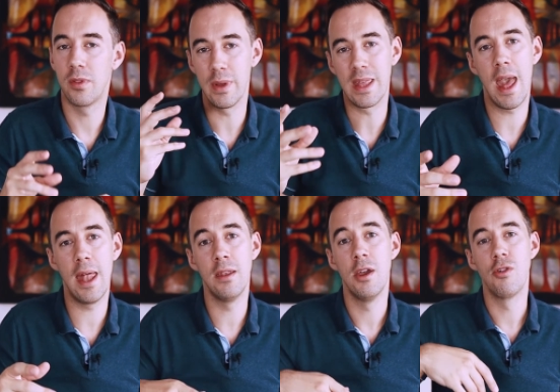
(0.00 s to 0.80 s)
So
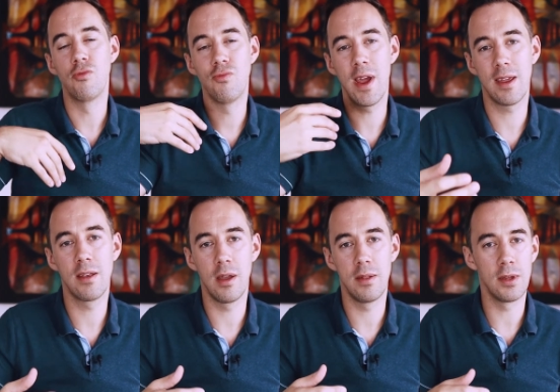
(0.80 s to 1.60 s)
again,
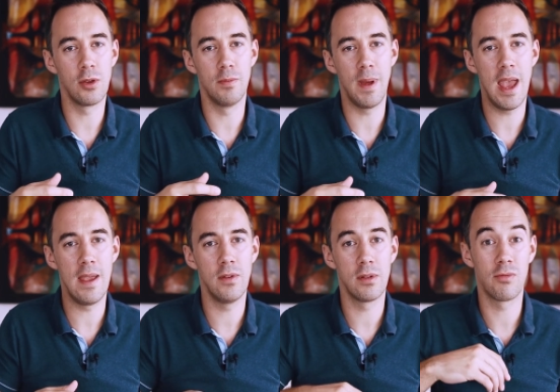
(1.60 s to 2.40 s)
recognizing good
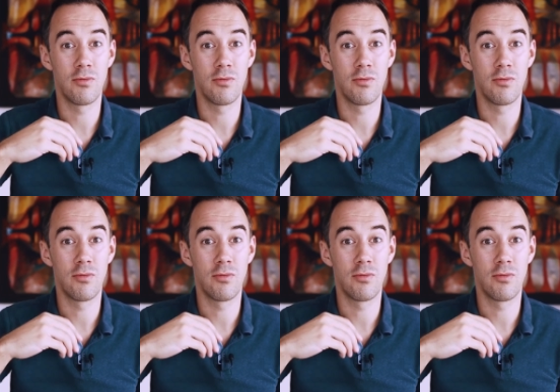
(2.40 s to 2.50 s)
behaviors,